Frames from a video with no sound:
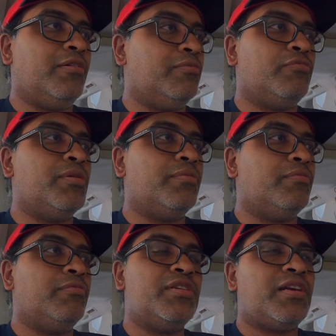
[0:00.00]
know,
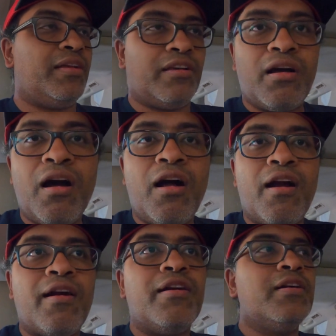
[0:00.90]
restarting the
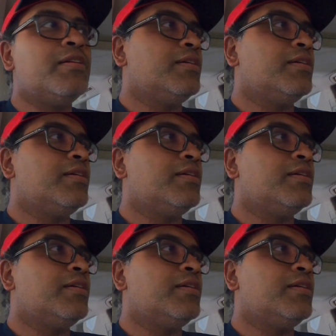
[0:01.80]
car,